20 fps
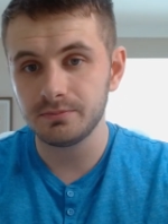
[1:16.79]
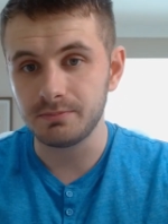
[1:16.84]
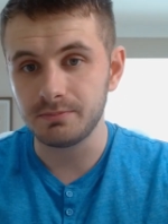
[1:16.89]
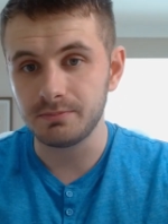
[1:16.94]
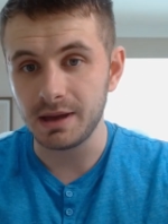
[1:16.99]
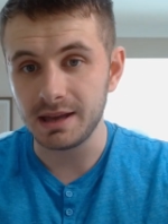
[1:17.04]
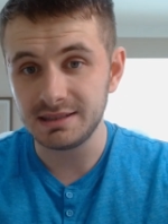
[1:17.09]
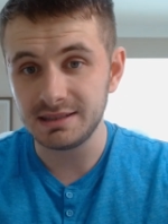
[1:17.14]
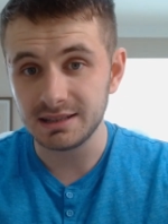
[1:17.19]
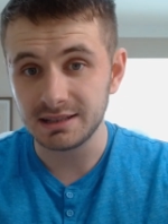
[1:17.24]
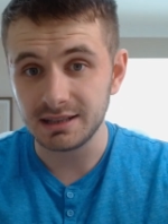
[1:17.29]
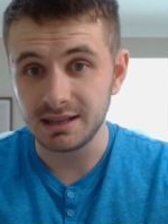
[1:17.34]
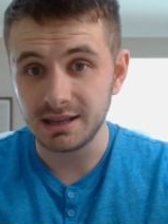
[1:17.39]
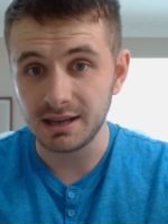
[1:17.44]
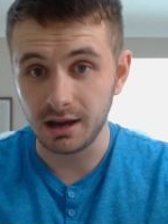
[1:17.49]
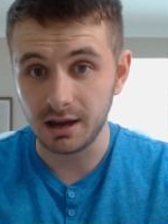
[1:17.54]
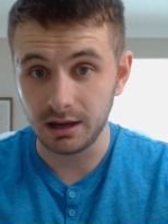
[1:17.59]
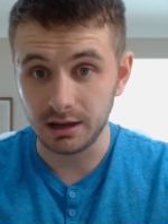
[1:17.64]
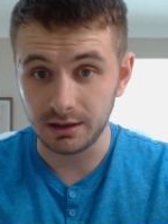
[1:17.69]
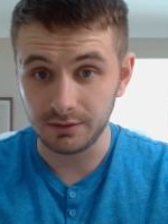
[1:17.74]
basically
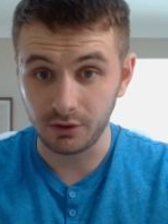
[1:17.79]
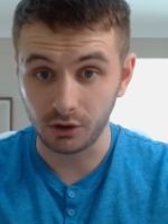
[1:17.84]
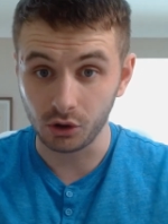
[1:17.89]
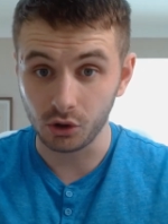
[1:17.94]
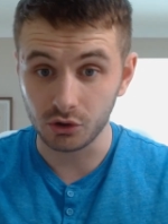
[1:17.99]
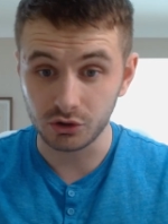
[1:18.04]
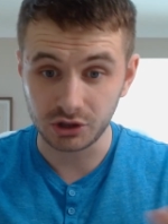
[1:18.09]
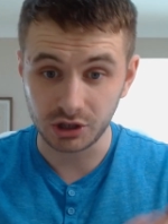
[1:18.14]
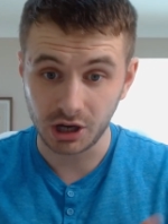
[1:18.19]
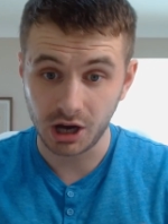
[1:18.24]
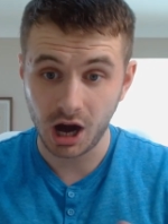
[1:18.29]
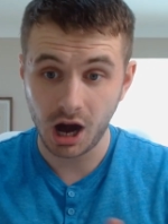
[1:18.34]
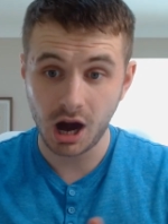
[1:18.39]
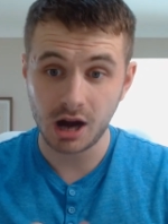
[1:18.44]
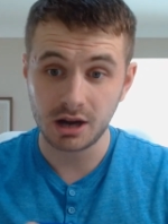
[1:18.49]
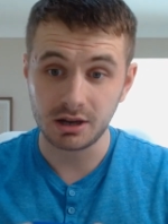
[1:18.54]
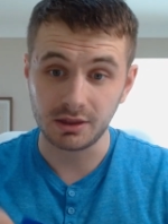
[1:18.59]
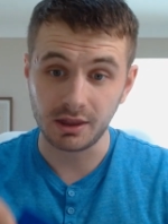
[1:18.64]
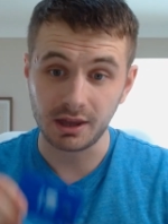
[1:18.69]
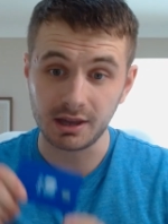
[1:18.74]
have launched a
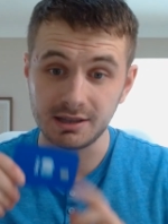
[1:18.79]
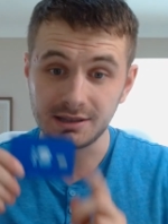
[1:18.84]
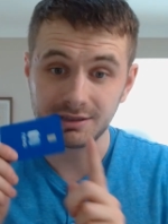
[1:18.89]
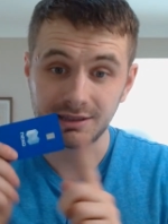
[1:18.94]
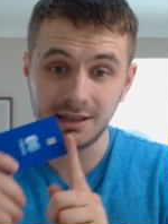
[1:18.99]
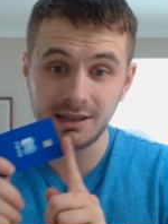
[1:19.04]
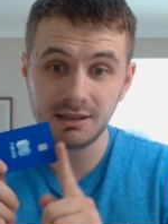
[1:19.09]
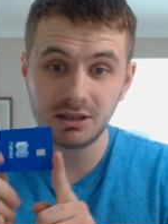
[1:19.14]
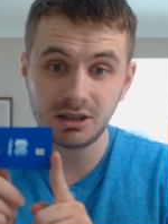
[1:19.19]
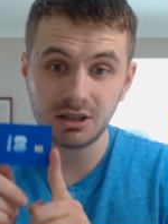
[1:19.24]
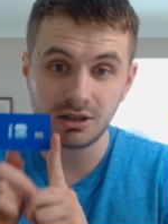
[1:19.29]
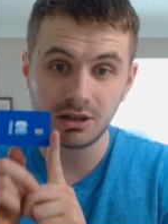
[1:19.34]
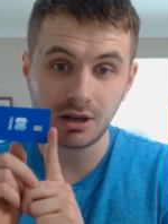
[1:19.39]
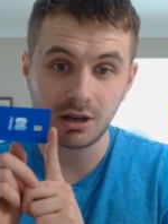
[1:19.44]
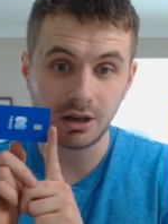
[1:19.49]
card that is linked